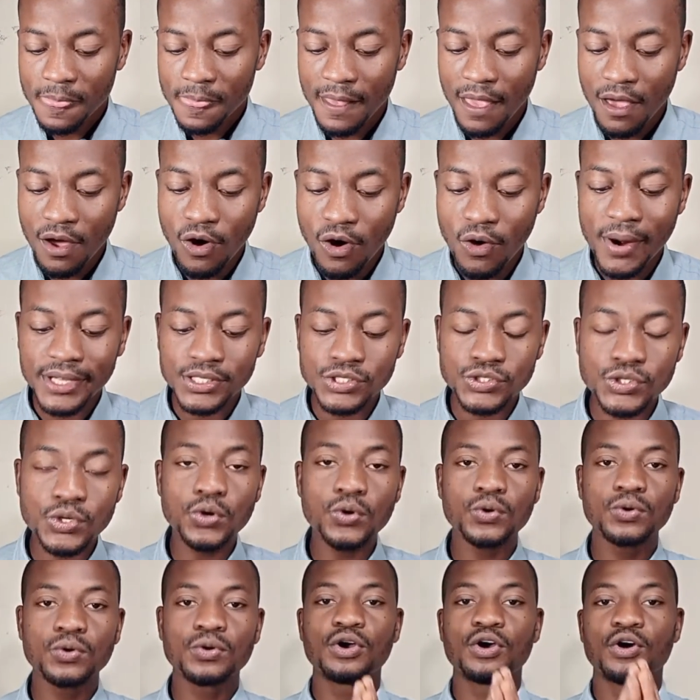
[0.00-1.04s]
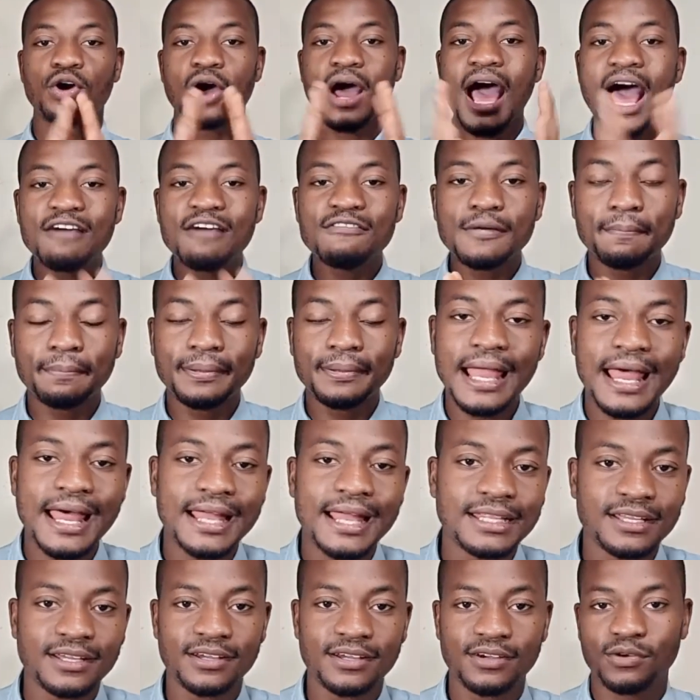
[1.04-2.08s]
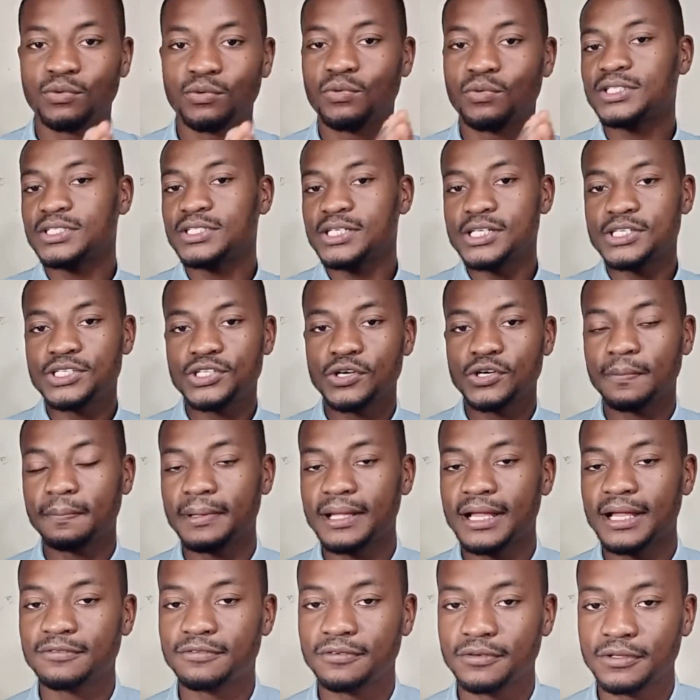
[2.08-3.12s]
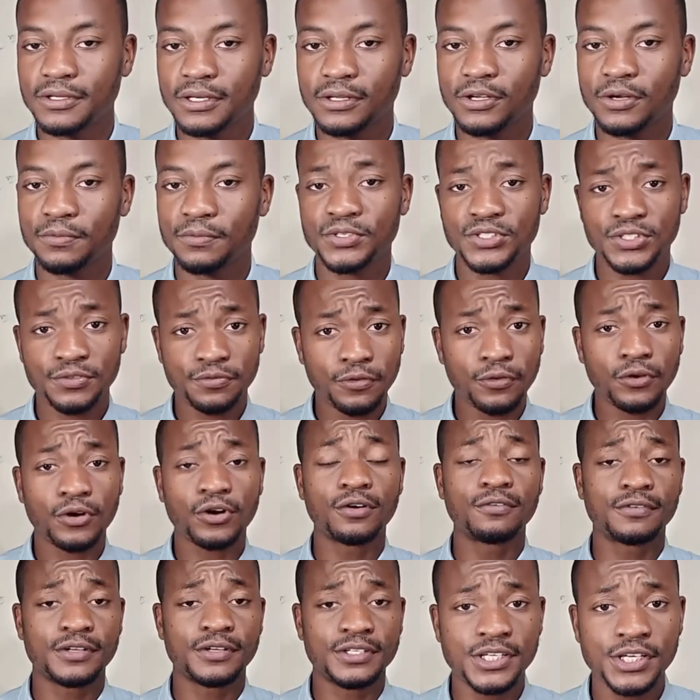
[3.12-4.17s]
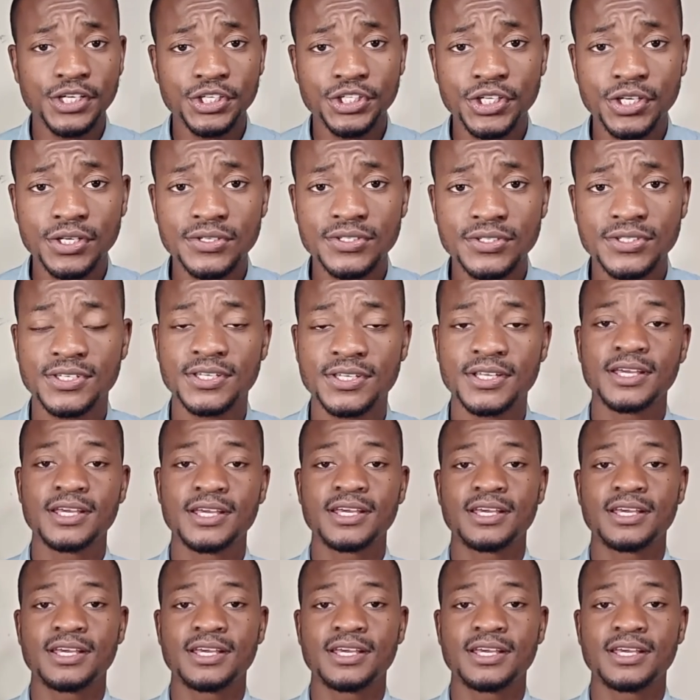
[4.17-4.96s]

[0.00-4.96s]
All right, so have a plan. What is your plan for the club? Is it for conversations?